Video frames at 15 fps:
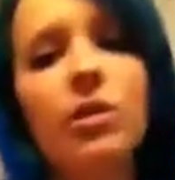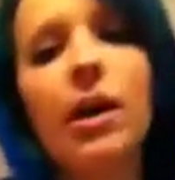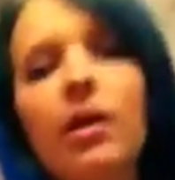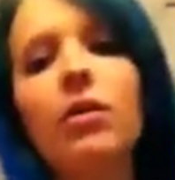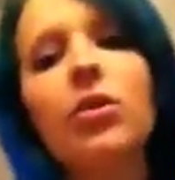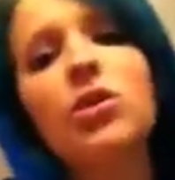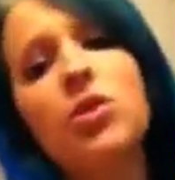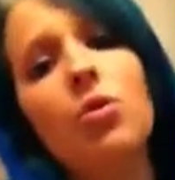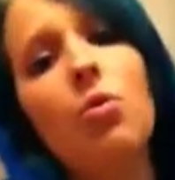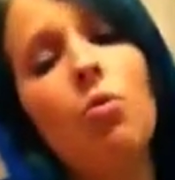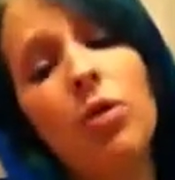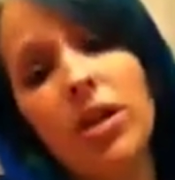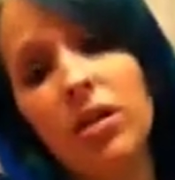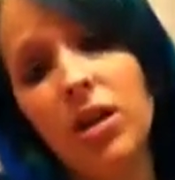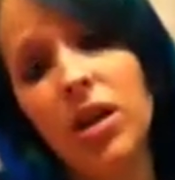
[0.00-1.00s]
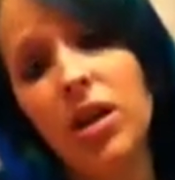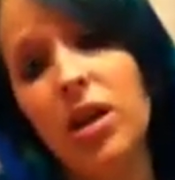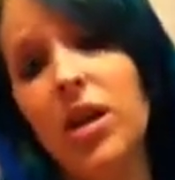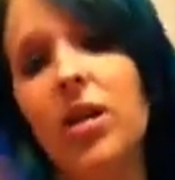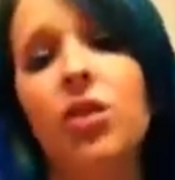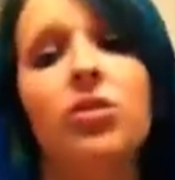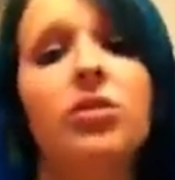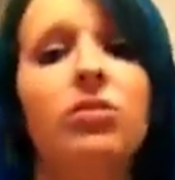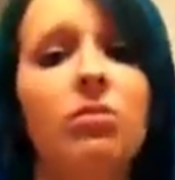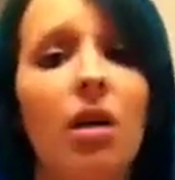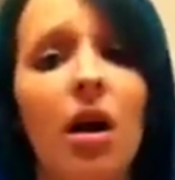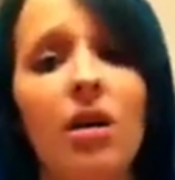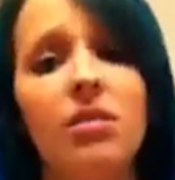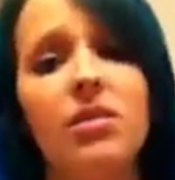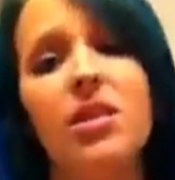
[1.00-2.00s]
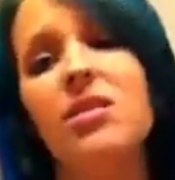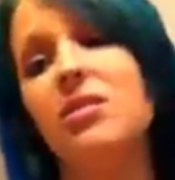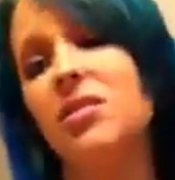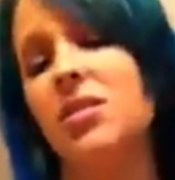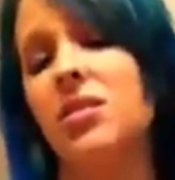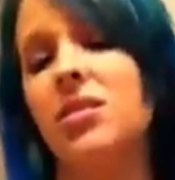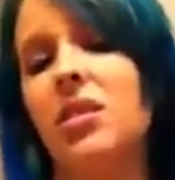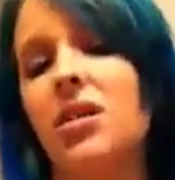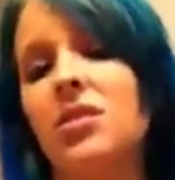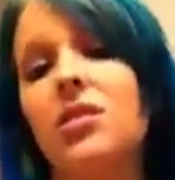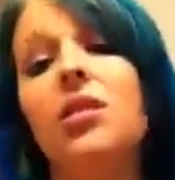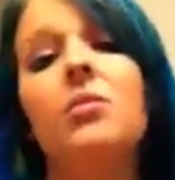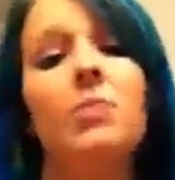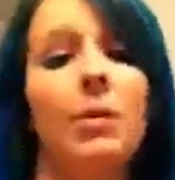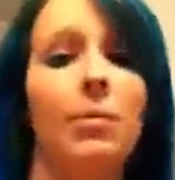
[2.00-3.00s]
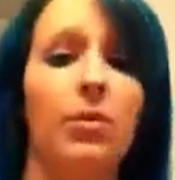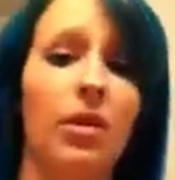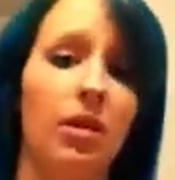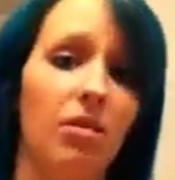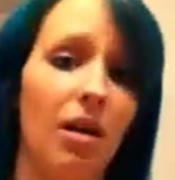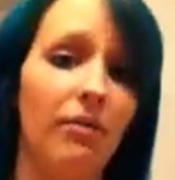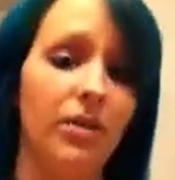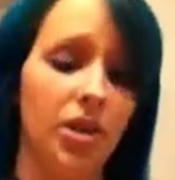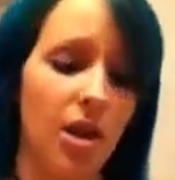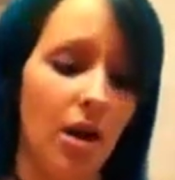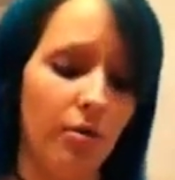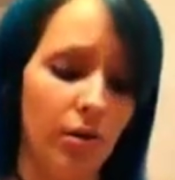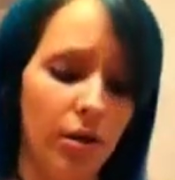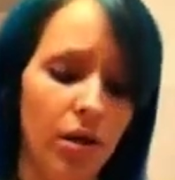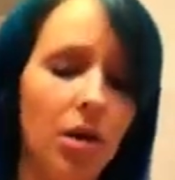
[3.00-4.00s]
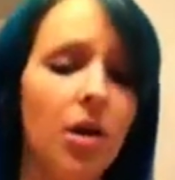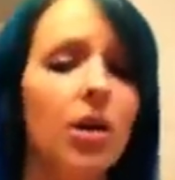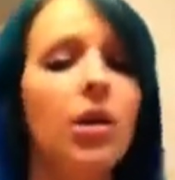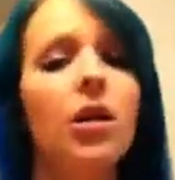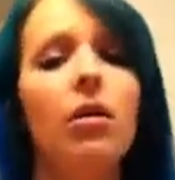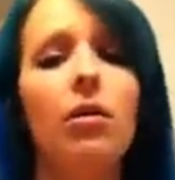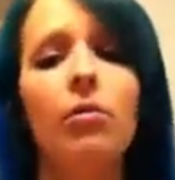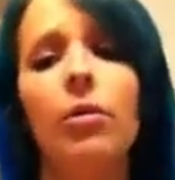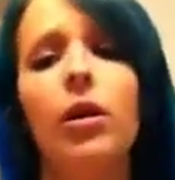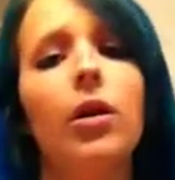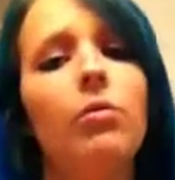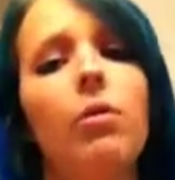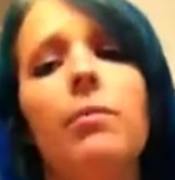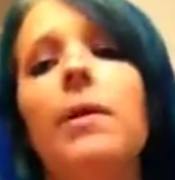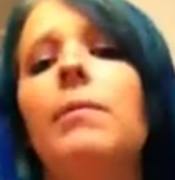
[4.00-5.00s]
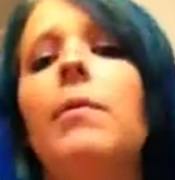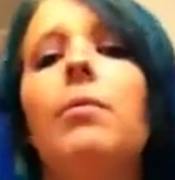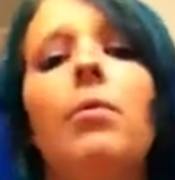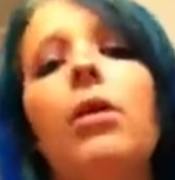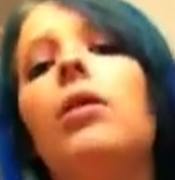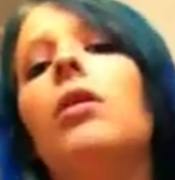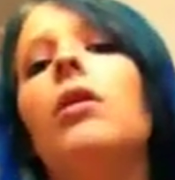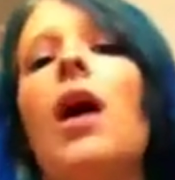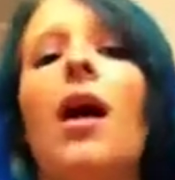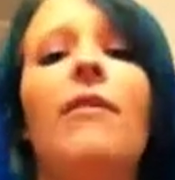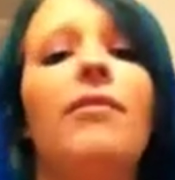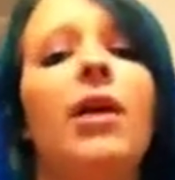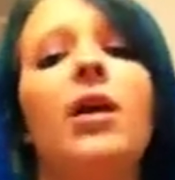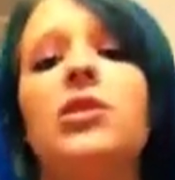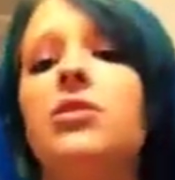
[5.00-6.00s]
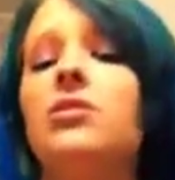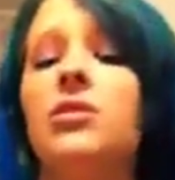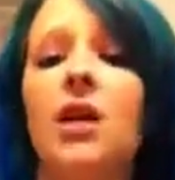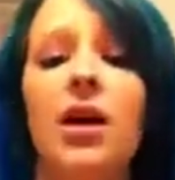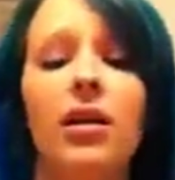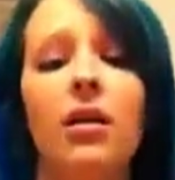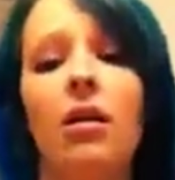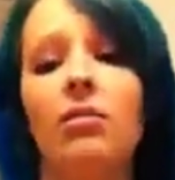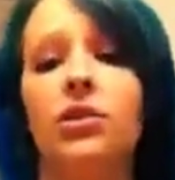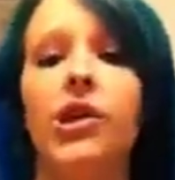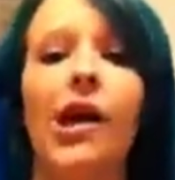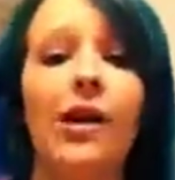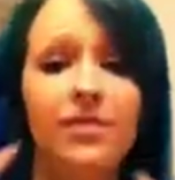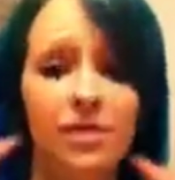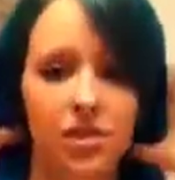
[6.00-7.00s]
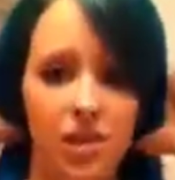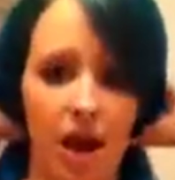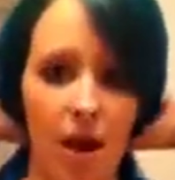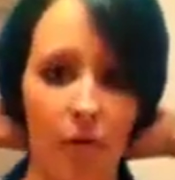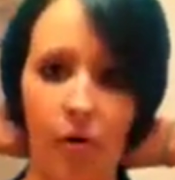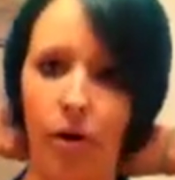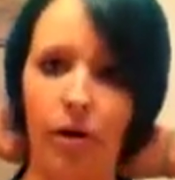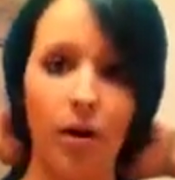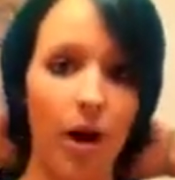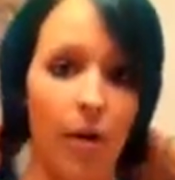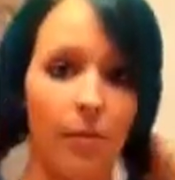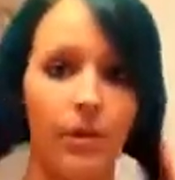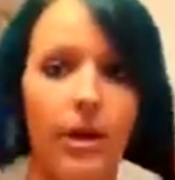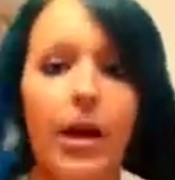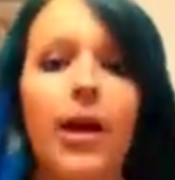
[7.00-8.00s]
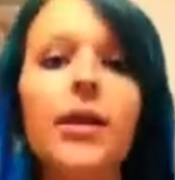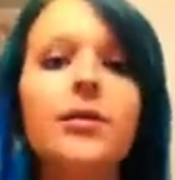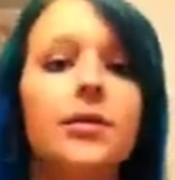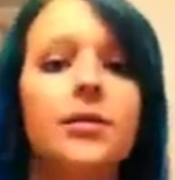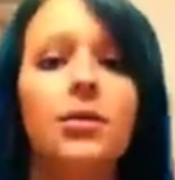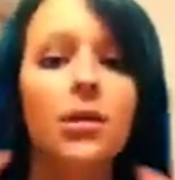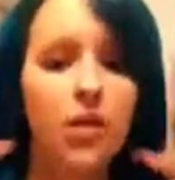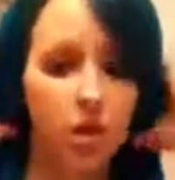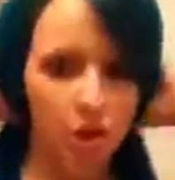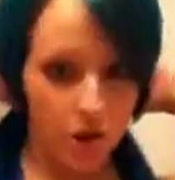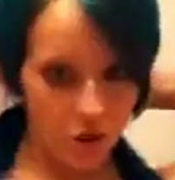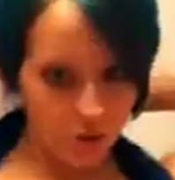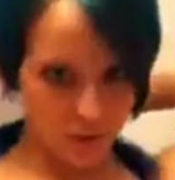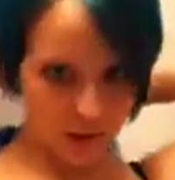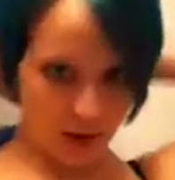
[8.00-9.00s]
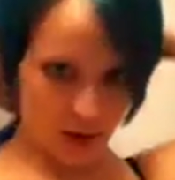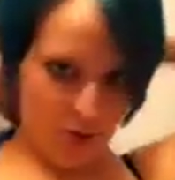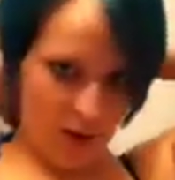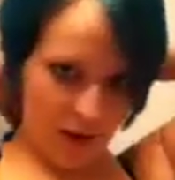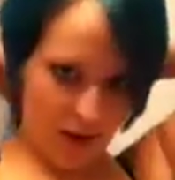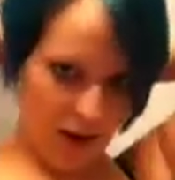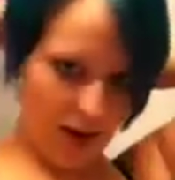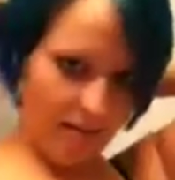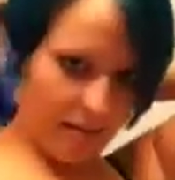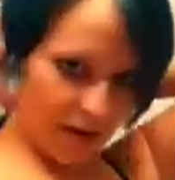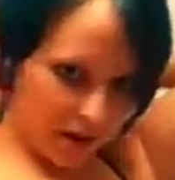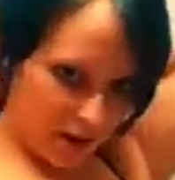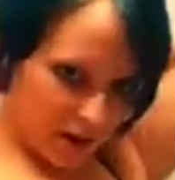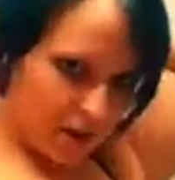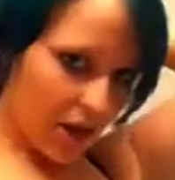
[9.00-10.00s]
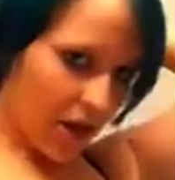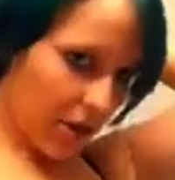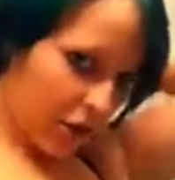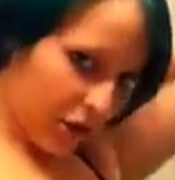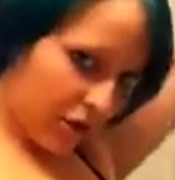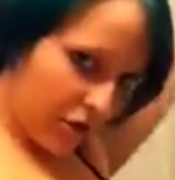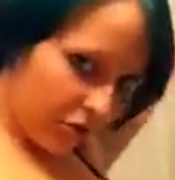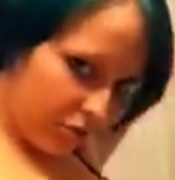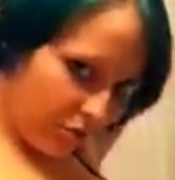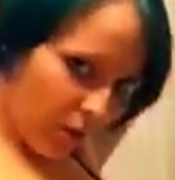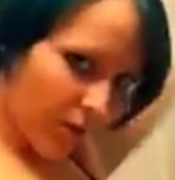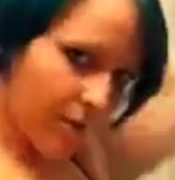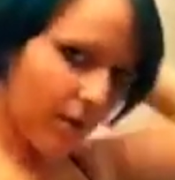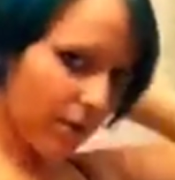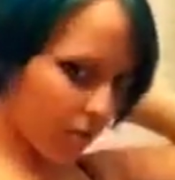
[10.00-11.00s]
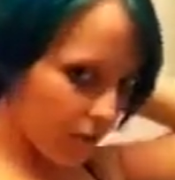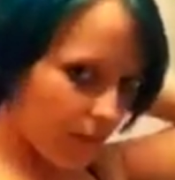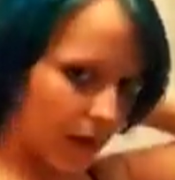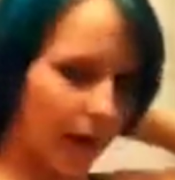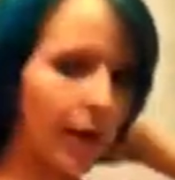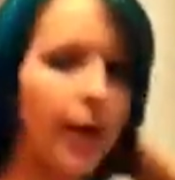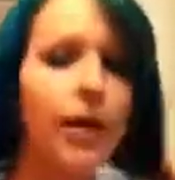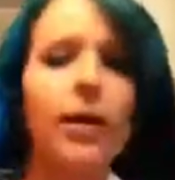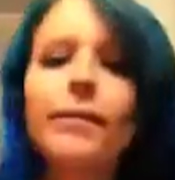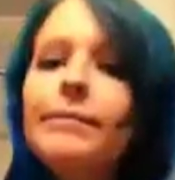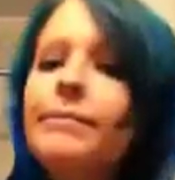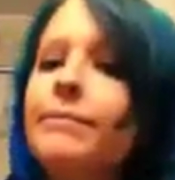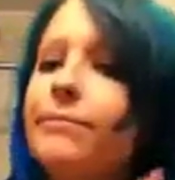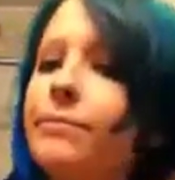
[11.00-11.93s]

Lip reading: hair looks oily, it looks gross, it looks disgusting, and people think you haven't showered. And you really don't want people pointing and laughing at you saying, oh, she hasn't showered in a couple of days. You really don't want that. So I usually just rub it through my hair.